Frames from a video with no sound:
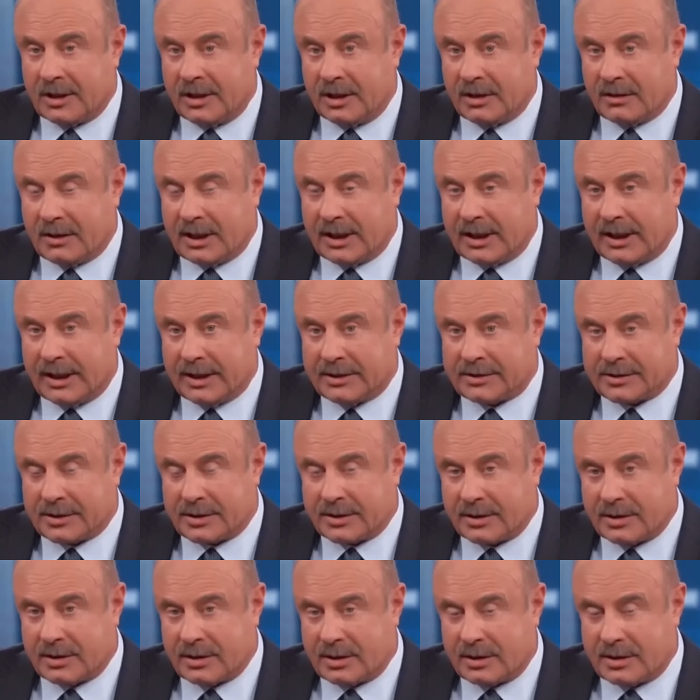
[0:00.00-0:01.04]
You know, I
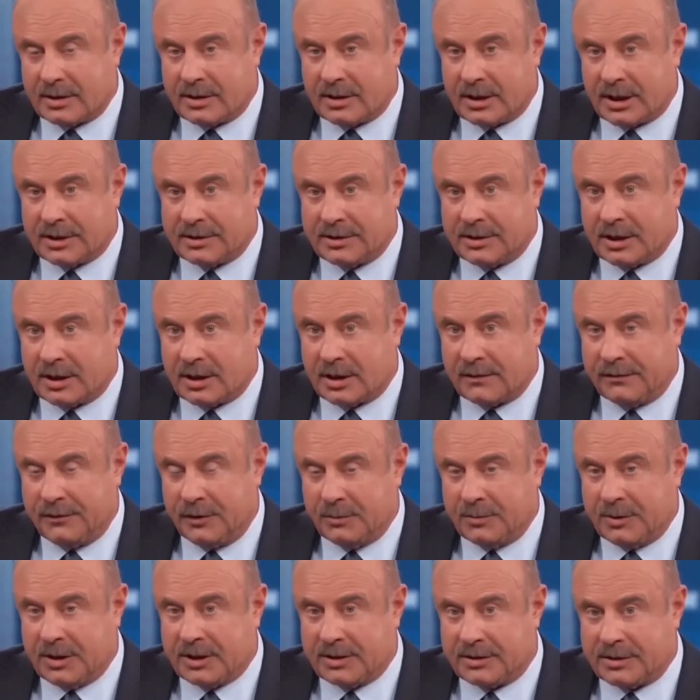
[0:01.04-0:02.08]
asked Tashiana a
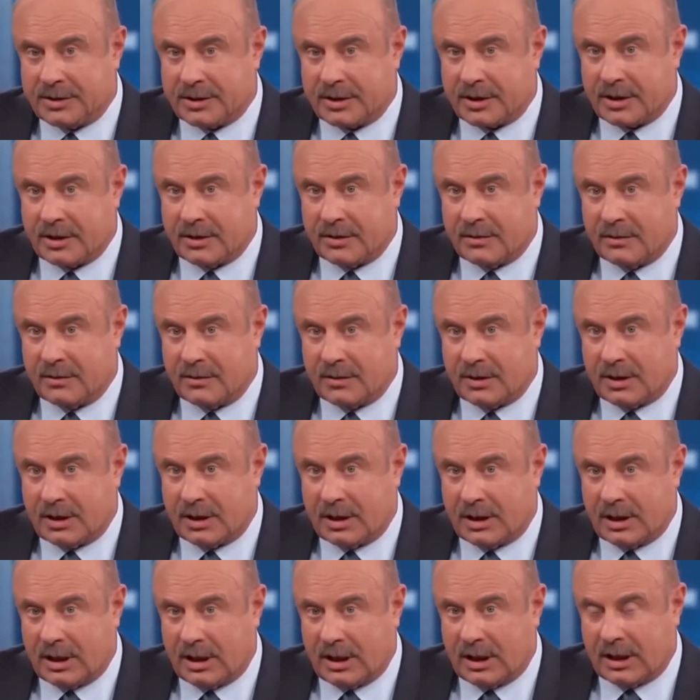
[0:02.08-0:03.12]
few minutes ago,
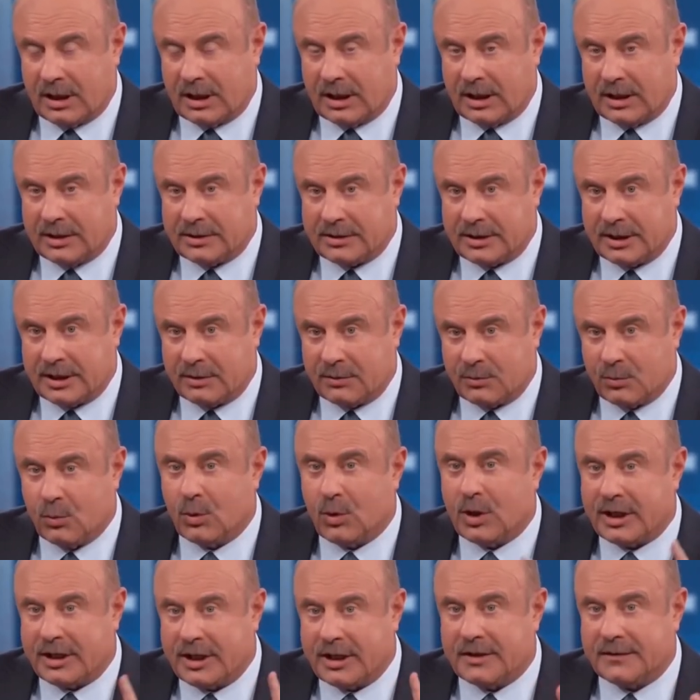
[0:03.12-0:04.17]
I said,
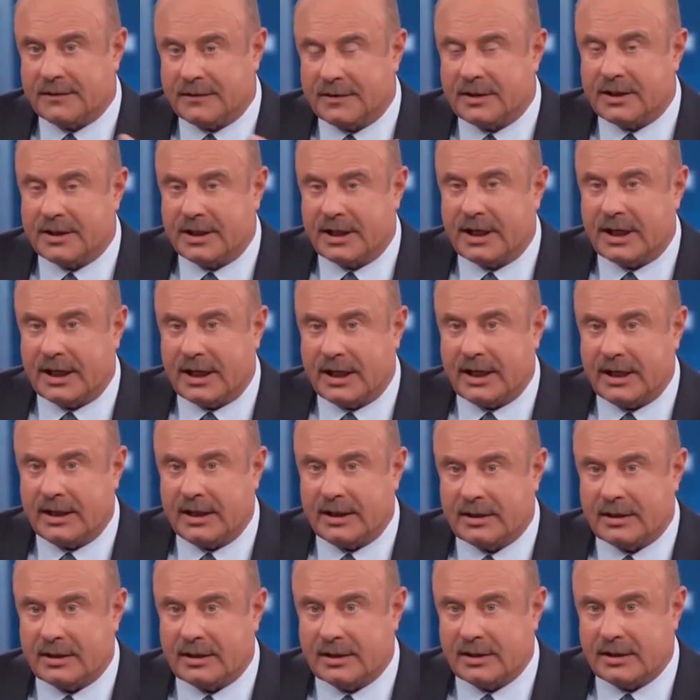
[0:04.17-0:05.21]
what if today
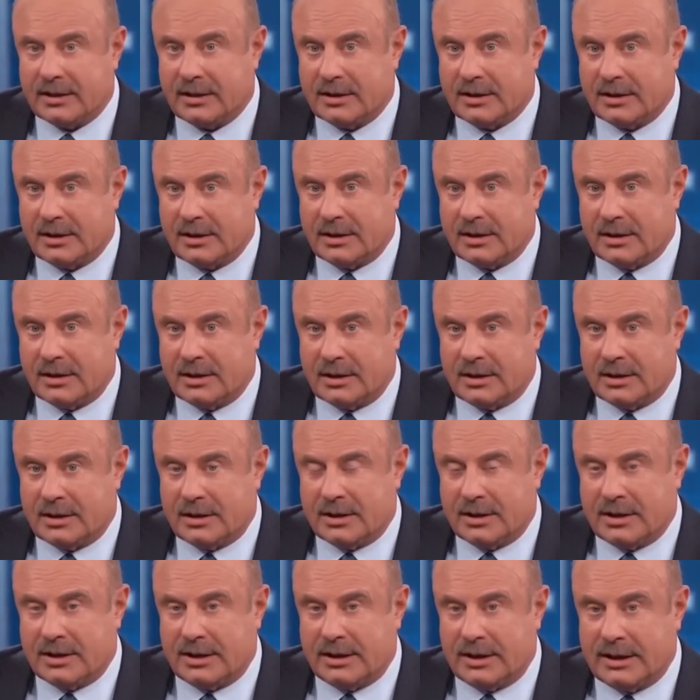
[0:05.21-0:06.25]

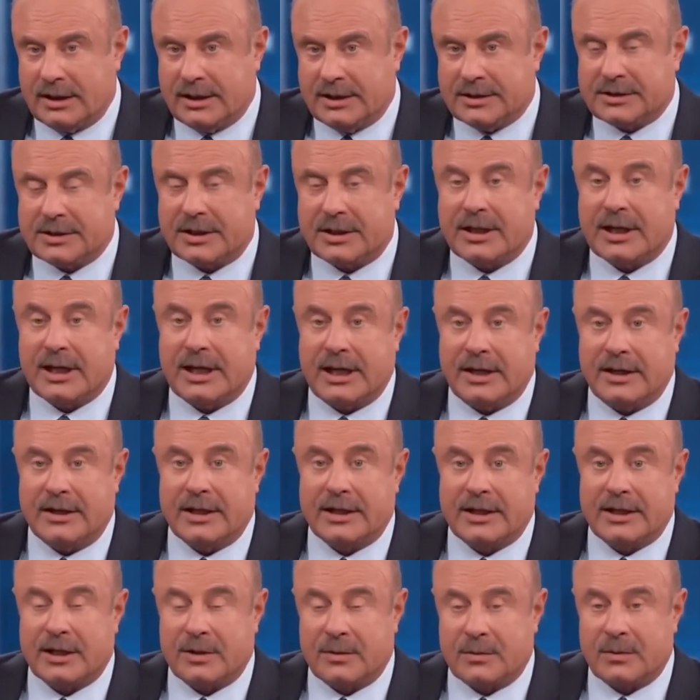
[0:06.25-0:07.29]
is a day
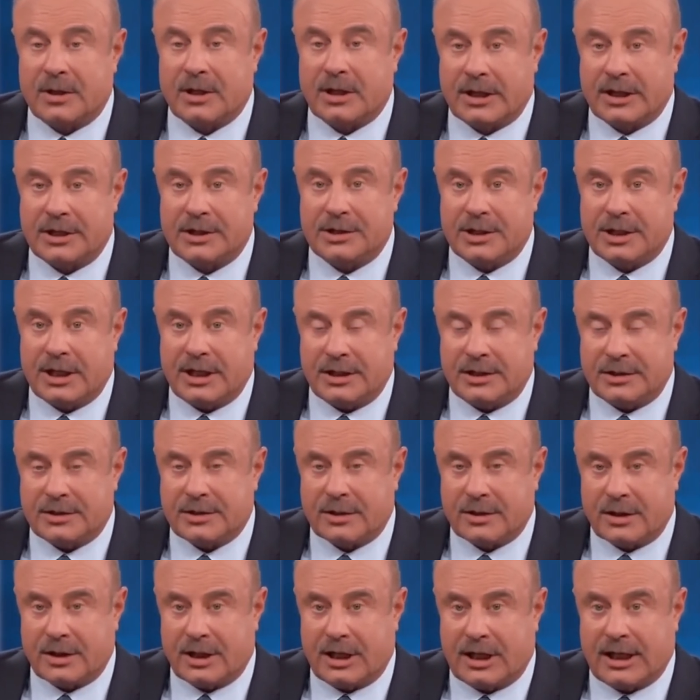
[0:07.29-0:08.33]
that can really change
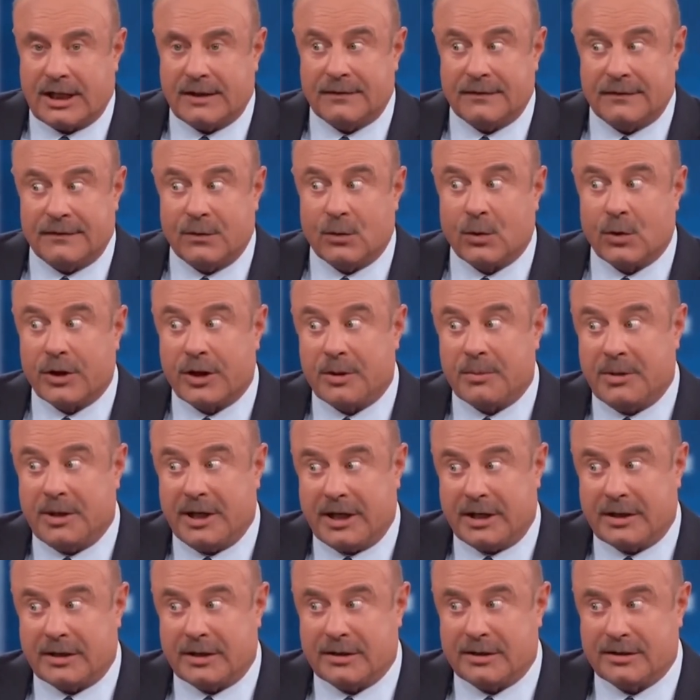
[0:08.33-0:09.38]
her life for the
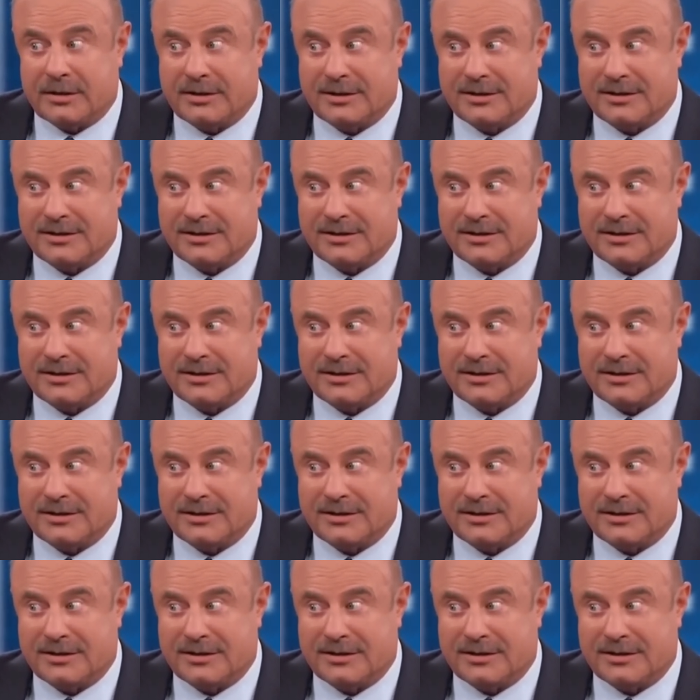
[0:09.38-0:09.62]
better?